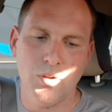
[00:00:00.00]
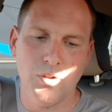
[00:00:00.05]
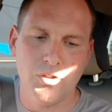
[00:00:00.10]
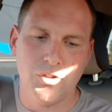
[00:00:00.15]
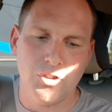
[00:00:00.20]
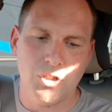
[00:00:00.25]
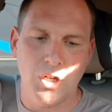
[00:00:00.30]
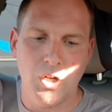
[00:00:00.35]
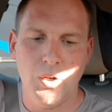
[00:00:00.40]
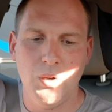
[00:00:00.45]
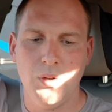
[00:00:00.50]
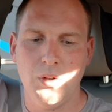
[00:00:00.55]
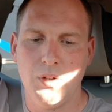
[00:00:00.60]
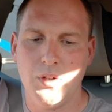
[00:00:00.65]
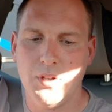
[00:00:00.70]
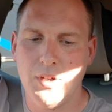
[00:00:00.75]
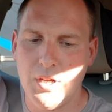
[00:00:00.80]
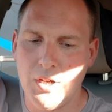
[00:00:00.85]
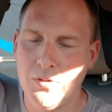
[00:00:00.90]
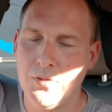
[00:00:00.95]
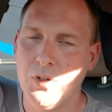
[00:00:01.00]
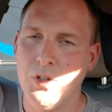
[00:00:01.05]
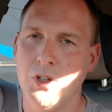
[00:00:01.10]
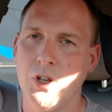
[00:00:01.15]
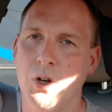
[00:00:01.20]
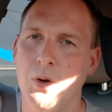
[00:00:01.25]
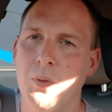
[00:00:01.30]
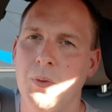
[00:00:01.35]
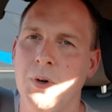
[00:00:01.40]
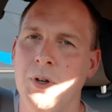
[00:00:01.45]
also, if you
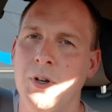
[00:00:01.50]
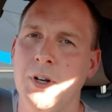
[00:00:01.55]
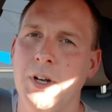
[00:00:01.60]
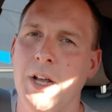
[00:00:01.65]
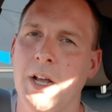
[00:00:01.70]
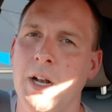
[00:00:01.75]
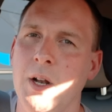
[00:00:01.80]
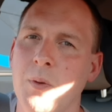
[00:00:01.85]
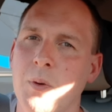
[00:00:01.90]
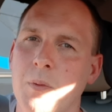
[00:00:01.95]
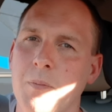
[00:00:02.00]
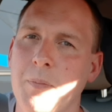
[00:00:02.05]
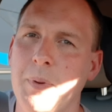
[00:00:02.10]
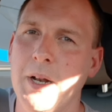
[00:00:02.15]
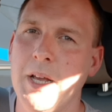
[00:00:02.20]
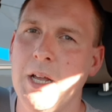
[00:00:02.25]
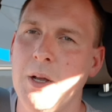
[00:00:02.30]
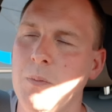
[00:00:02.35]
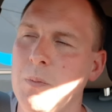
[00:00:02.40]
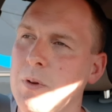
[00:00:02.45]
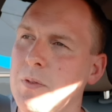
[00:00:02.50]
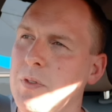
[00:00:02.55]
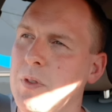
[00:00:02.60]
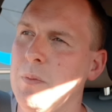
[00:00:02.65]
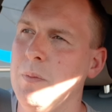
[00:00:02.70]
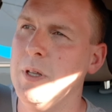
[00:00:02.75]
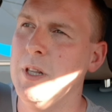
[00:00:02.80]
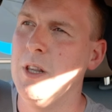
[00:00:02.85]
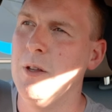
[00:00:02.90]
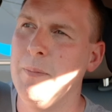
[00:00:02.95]
don't want anyone playing with
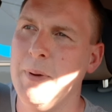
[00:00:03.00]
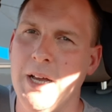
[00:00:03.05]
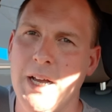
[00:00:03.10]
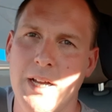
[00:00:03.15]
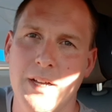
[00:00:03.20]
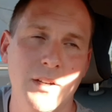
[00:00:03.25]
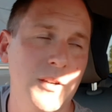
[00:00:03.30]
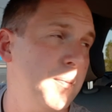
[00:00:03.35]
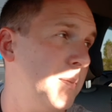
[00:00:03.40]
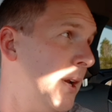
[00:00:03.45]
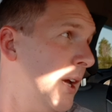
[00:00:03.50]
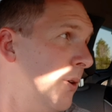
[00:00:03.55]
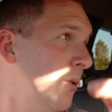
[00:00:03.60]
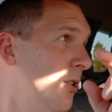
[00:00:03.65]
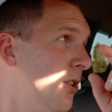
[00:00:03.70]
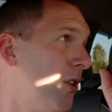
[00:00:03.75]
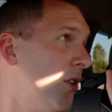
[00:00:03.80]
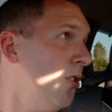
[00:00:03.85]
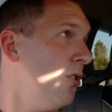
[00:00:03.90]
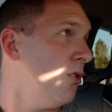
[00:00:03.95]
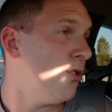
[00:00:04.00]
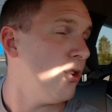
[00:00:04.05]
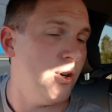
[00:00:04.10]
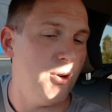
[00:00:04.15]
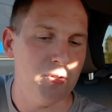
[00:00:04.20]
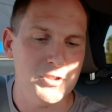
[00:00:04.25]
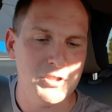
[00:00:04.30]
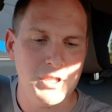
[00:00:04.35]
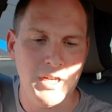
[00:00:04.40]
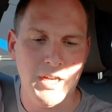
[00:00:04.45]
them in the back, playing with the
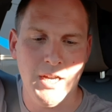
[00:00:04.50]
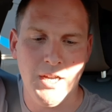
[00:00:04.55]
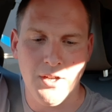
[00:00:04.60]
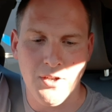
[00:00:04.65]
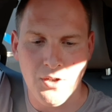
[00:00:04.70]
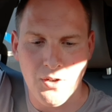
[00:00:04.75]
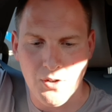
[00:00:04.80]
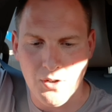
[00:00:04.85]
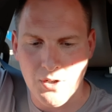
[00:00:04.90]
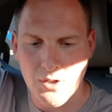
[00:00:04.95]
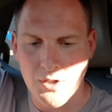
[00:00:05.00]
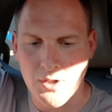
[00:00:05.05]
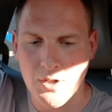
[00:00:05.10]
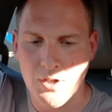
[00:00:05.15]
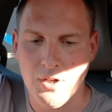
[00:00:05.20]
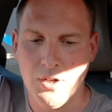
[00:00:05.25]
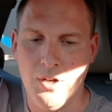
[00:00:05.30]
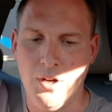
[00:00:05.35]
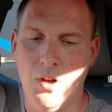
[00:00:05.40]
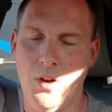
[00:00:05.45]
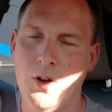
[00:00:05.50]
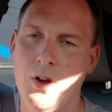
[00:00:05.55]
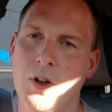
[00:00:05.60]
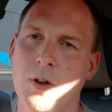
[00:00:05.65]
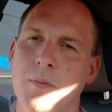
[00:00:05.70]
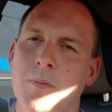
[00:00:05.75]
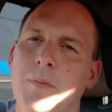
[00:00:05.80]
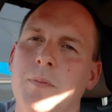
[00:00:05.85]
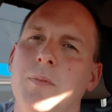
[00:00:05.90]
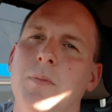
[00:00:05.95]
controls there, you can lock
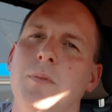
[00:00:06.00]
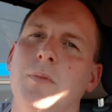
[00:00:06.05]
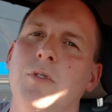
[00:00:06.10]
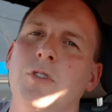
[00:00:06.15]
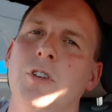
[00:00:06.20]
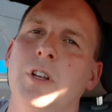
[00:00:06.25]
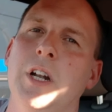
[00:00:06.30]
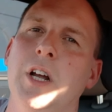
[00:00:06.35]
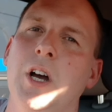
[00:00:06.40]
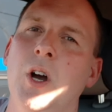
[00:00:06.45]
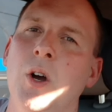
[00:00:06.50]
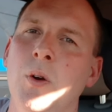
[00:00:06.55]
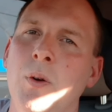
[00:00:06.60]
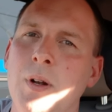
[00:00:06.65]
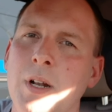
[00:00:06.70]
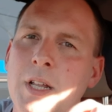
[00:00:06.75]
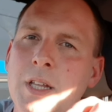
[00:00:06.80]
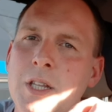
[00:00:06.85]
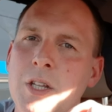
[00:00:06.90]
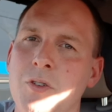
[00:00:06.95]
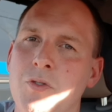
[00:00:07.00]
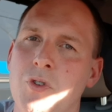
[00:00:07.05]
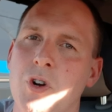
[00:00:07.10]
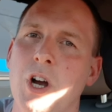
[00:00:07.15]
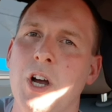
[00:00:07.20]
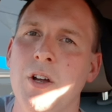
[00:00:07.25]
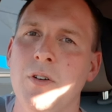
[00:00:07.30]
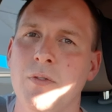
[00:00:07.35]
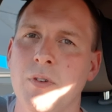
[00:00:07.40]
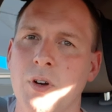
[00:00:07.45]
them so that only the
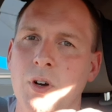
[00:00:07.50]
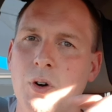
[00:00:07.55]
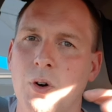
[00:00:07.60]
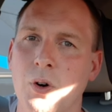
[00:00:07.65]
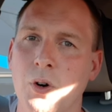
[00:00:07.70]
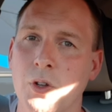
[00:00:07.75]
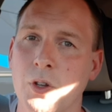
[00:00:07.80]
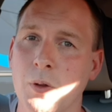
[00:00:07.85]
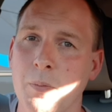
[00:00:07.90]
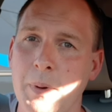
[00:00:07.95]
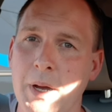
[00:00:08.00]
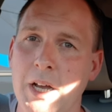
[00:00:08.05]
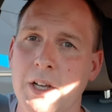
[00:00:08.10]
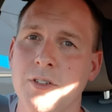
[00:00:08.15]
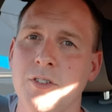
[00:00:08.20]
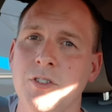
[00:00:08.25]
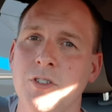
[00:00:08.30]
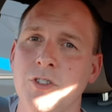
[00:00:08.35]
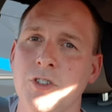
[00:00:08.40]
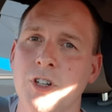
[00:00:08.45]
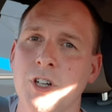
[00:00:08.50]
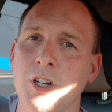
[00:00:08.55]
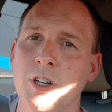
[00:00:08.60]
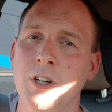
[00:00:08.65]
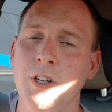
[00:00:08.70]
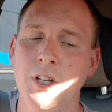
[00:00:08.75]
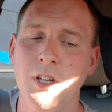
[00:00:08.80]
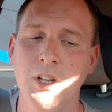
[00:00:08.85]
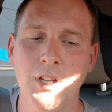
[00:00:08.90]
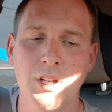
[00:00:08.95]
driver or the passenger
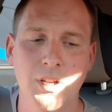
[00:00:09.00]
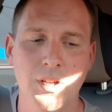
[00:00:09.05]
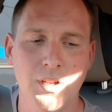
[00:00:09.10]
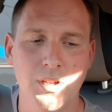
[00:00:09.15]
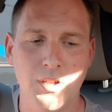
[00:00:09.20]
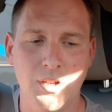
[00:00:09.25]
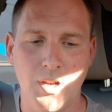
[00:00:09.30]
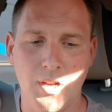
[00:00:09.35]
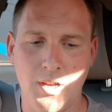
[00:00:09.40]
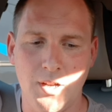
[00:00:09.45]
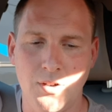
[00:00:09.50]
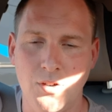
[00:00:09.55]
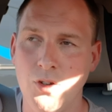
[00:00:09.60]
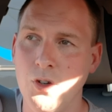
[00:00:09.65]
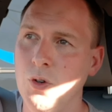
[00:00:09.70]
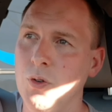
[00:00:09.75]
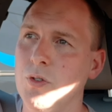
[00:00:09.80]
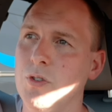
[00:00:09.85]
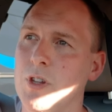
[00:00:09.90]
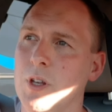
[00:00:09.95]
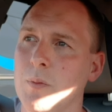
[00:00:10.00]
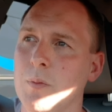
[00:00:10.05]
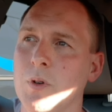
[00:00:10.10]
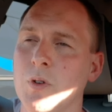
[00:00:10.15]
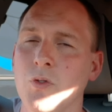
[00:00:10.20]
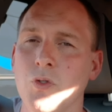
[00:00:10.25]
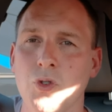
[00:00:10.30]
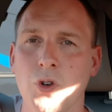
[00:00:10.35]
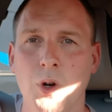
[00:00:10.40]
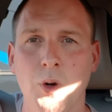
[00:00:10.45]
can use them
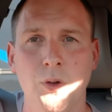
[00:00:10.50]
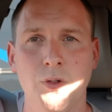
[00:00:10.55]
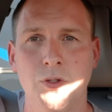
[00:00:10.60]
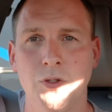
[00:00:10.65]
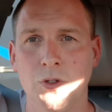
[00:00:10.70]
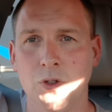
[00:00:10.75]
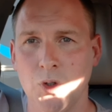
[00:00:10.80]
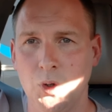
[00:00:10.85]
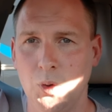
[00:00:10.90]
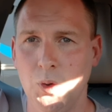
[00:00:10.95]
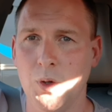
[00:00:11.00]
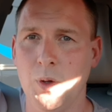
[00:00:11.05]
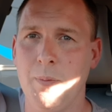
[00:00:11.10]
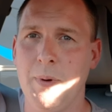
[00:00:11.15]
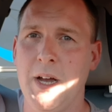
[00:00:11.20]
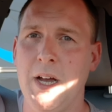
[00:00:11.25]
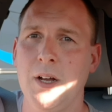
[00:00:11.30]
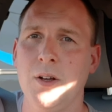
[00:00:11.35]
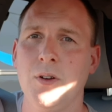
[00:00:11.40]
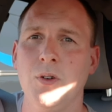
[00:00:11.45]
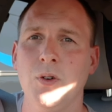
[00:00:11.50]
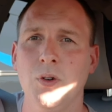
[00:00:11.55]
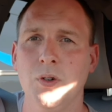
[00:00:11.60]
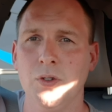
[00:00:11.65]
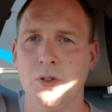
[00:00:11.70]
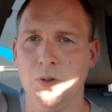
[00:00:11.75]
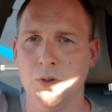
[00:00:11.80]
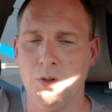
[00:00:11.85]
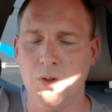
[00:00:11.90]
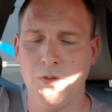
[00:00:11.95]
controls and cool the back or
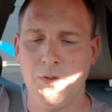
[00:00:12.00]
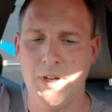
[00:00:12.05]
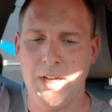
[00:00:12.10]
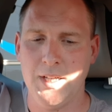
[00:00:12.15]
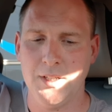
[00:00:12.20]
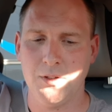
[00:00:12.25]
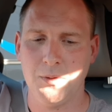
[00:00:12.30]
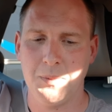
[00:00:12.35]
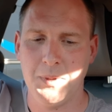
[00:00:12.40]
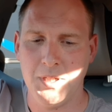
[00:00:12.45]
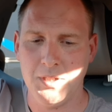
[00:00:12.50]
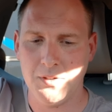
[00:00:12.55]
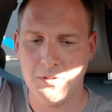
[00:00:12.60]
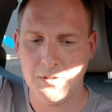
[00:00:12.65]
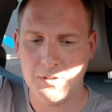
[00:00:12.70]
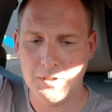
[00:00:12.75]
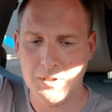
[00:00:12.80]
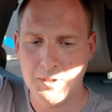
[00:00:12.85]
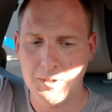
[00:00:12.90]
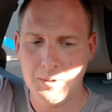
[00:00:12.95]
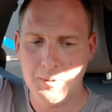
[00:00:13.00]
do the fan speeds.